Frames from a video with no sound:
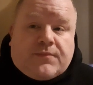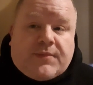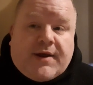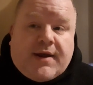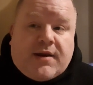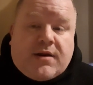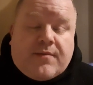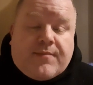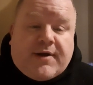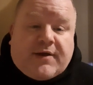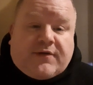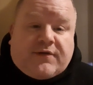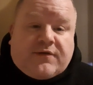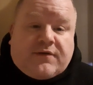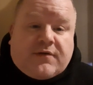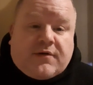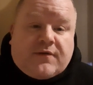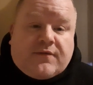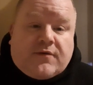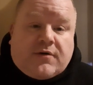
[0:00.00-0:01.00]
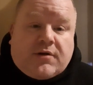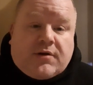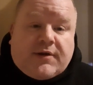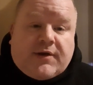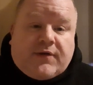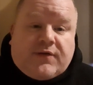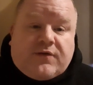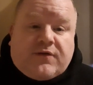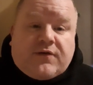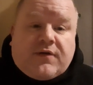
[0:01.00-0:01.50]
in the midst of all
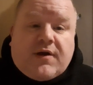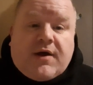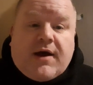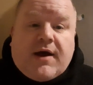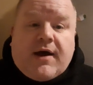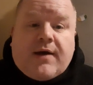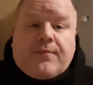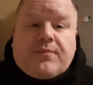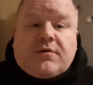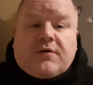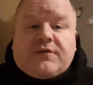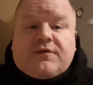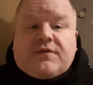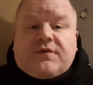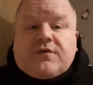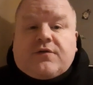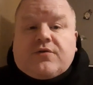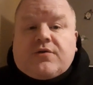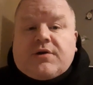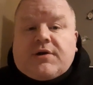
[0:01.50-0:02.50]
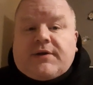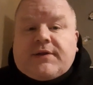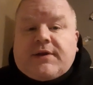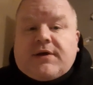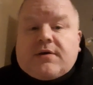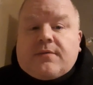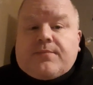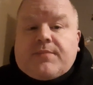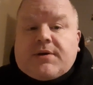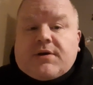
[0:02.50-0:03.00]
this. And plus it's a good
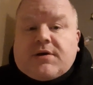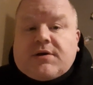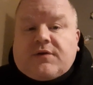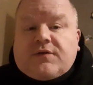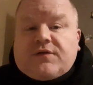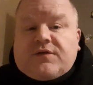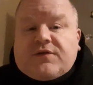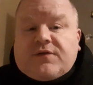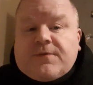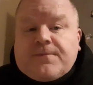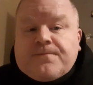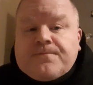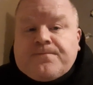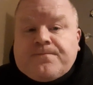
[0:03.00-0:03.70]
idea, because